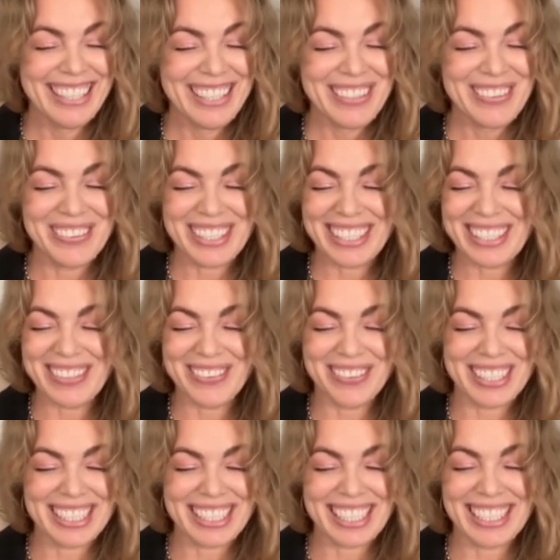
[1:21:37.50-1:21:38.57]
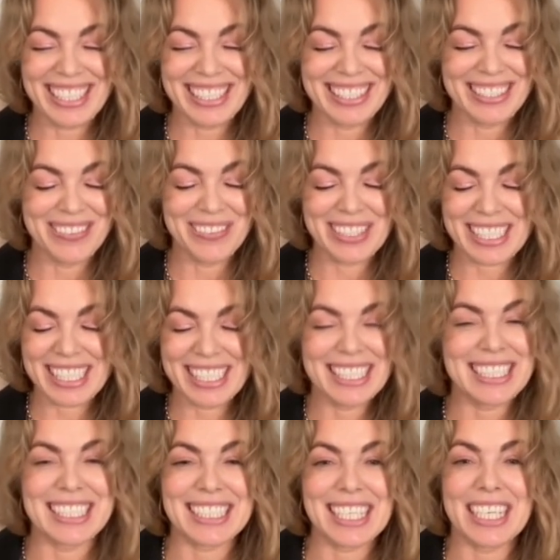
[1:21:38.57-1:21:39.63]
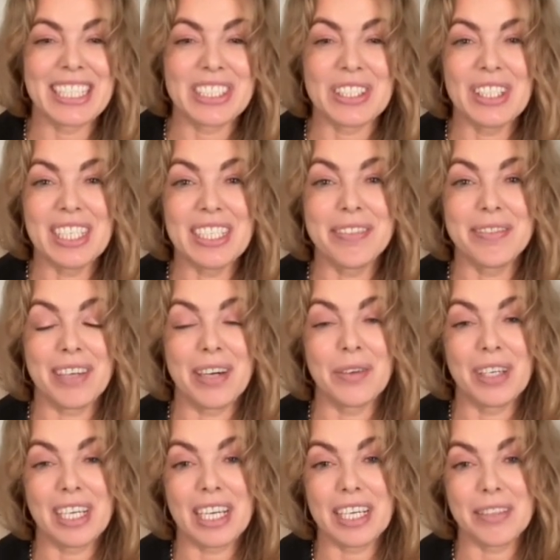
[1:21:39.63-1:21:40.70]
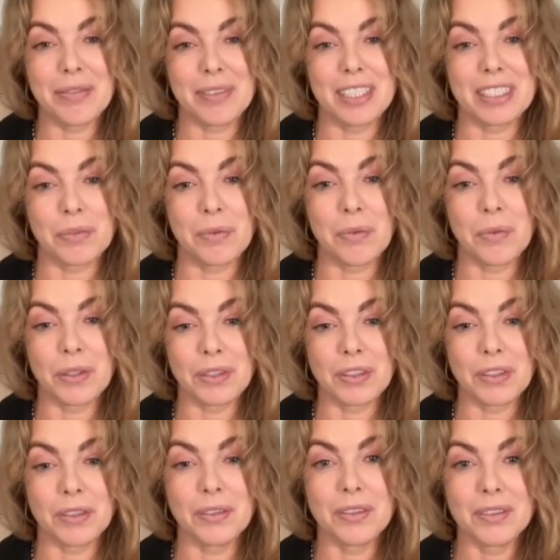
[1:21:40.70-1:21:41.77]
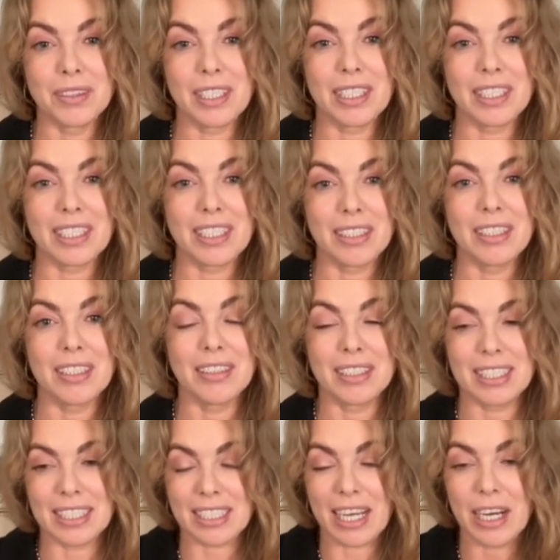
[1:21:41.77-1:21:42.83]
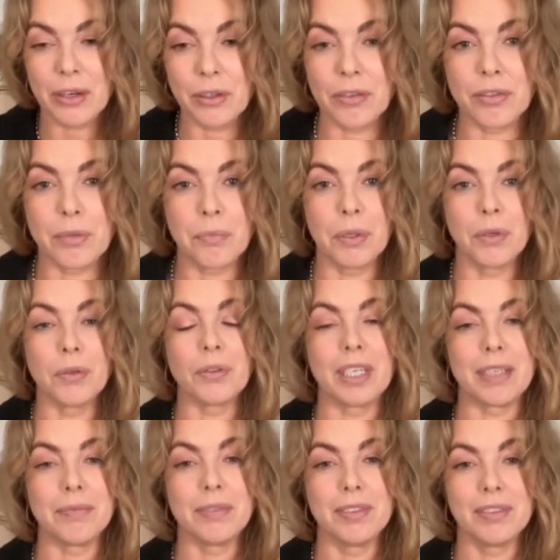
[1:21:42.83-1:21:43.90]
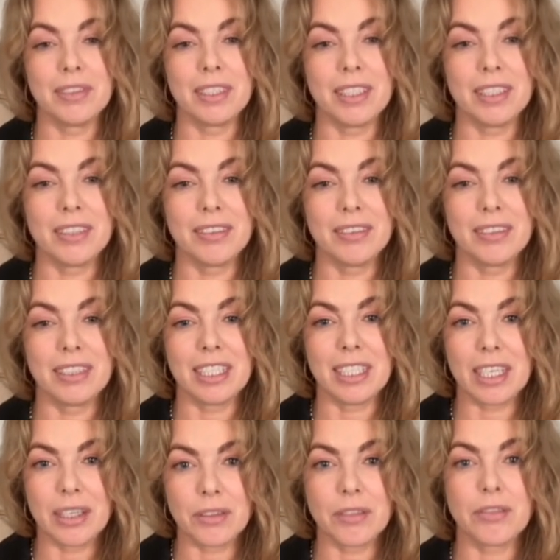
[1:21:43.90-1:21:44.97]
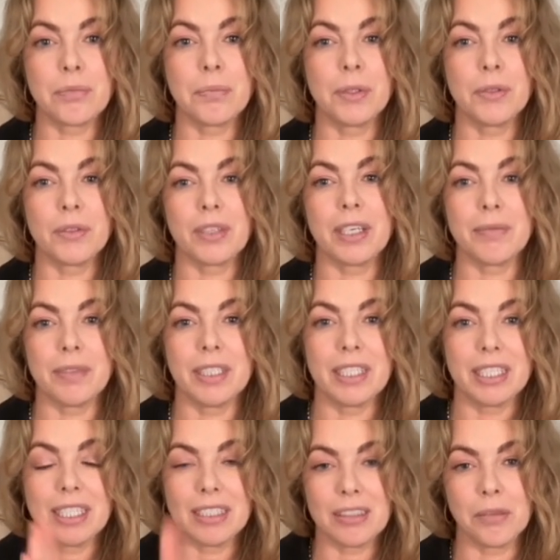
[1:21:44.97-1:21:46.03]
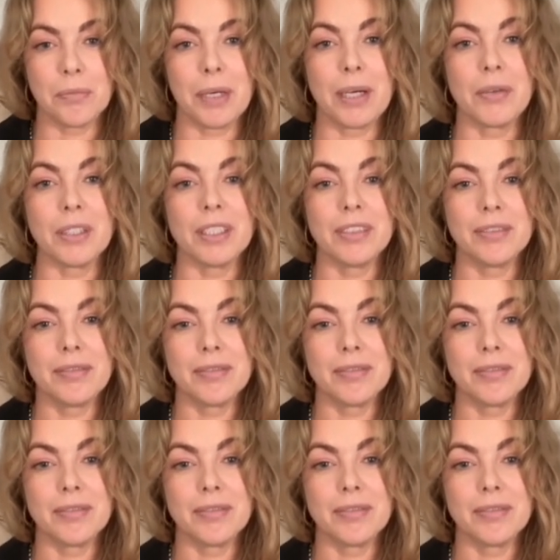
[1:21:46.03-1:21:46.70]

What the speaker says: We can decide to live our life as we want to. Like, get out of the program. Yeah. Get out of the program and into power.